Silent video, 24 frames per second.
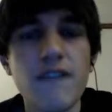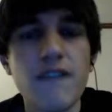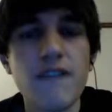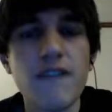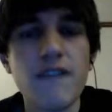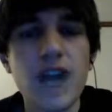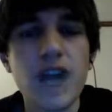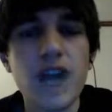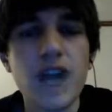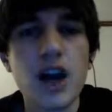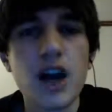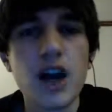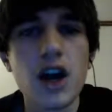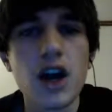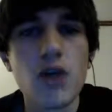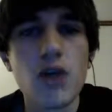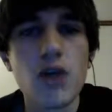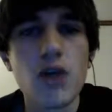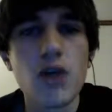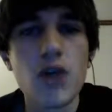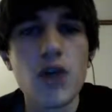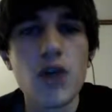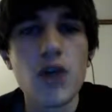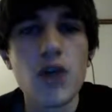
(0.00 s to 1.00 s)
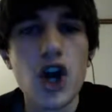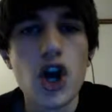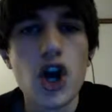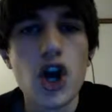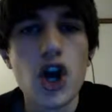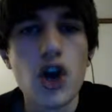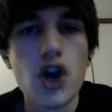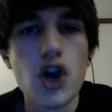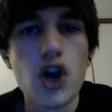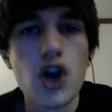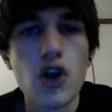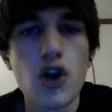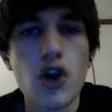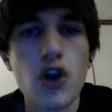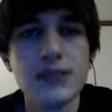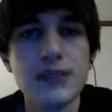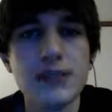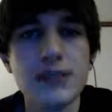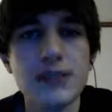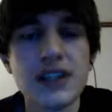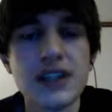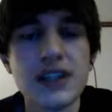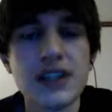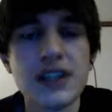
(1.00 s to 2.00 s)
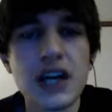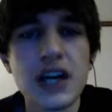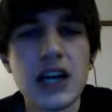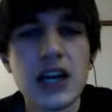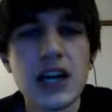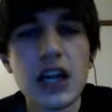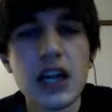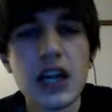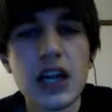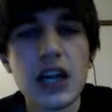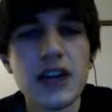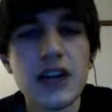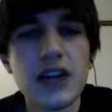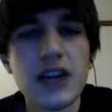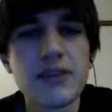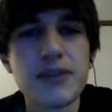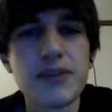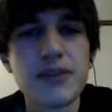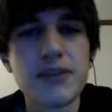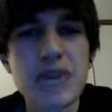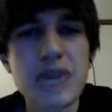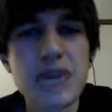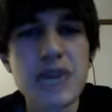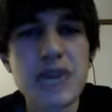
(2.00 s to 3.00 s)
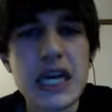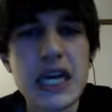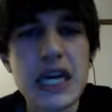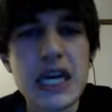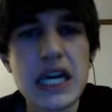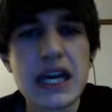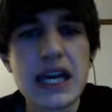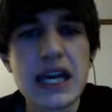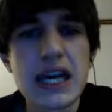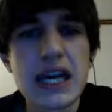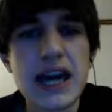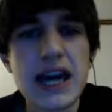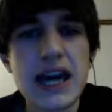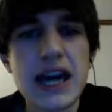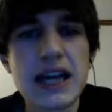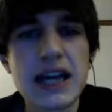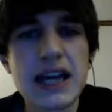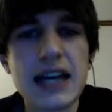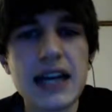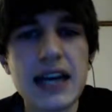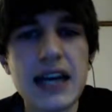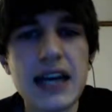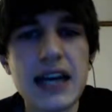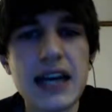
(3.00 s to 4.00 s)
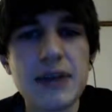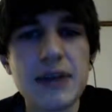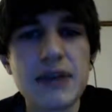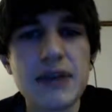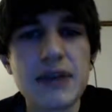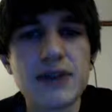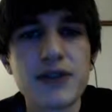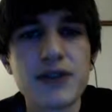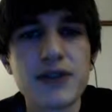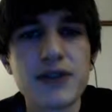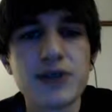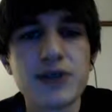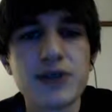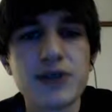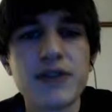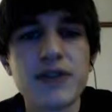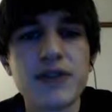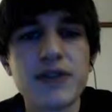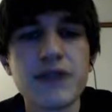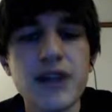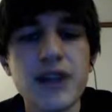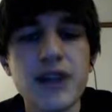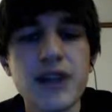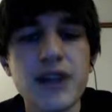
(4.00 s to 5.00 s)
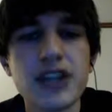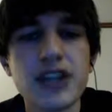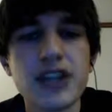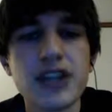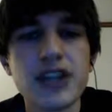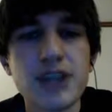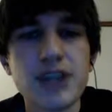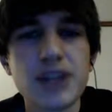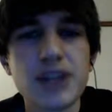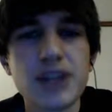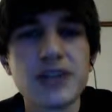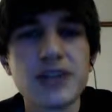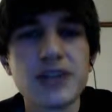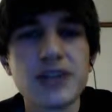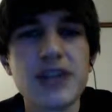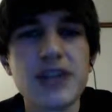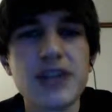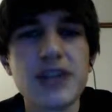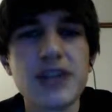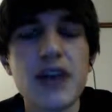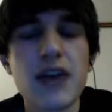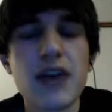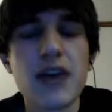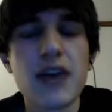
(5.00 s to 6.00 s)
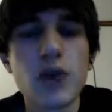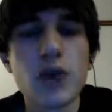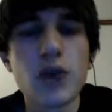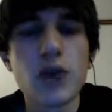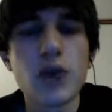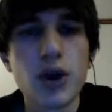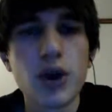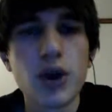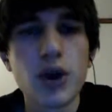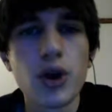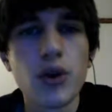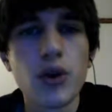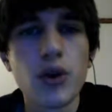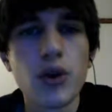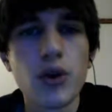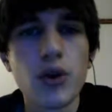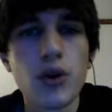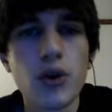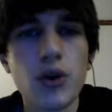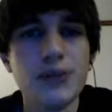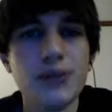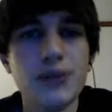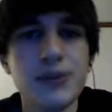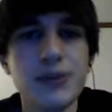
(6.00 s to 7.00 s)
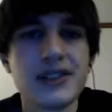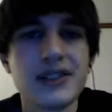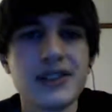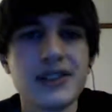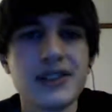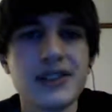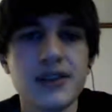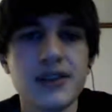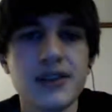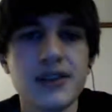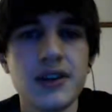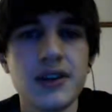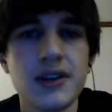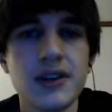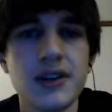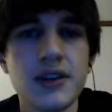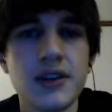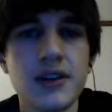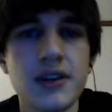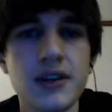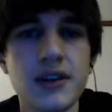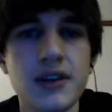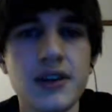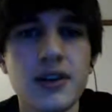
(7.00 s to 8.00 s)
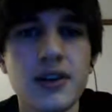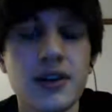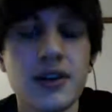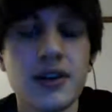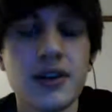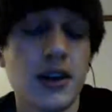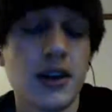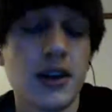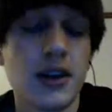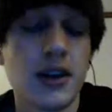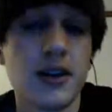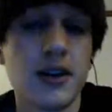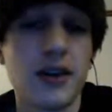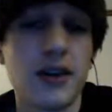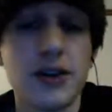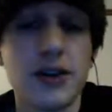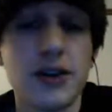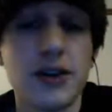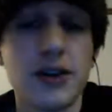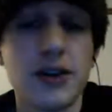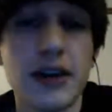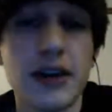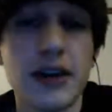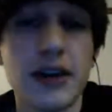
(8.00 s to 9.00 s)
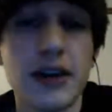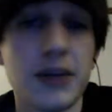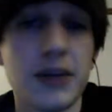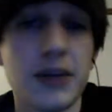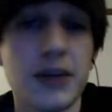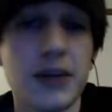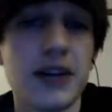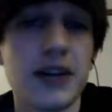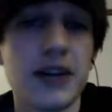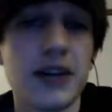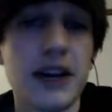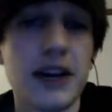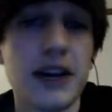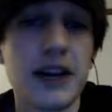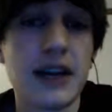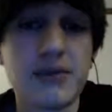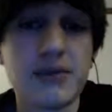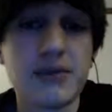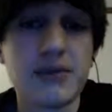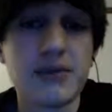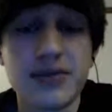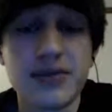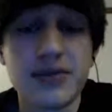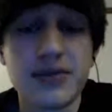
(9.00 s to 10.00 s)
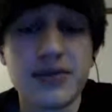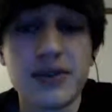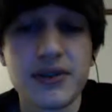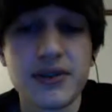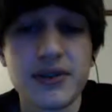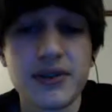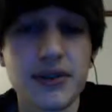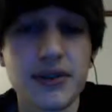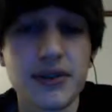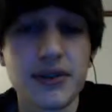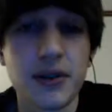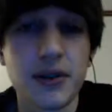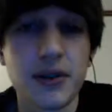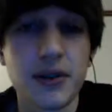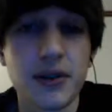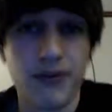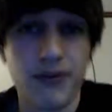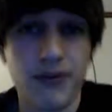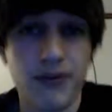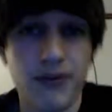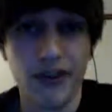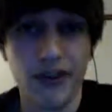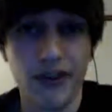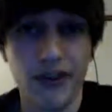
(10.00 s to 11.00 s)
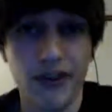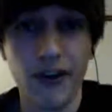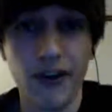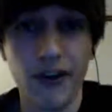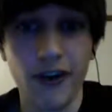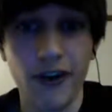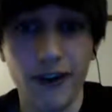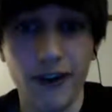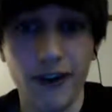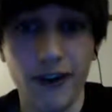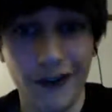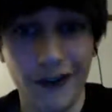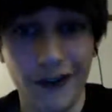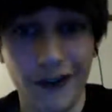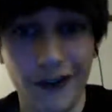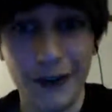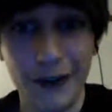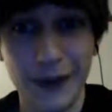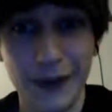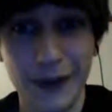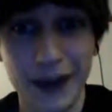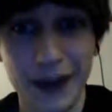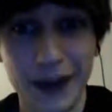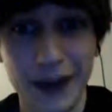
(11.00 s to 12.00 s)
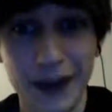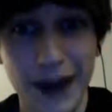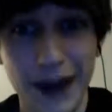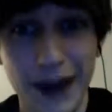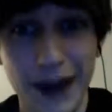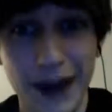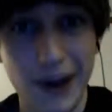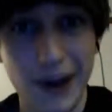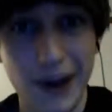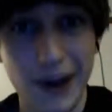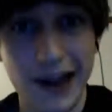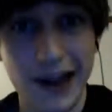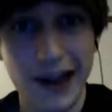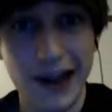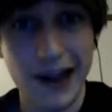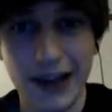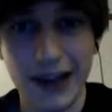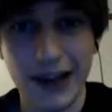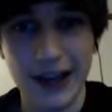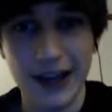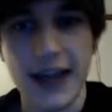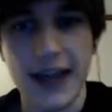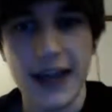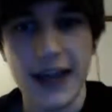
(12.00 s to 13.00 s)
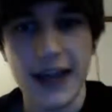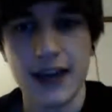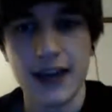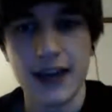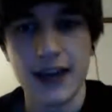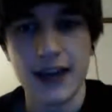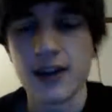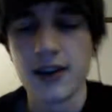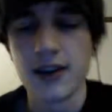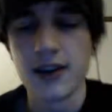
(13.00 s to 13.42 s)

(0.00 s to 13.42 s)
Fuck robes. There's a big goddamn difference between fucking jumpsuits and robes. I don't know if you knew that, but I knew that. So, fuck me, I'm right, again.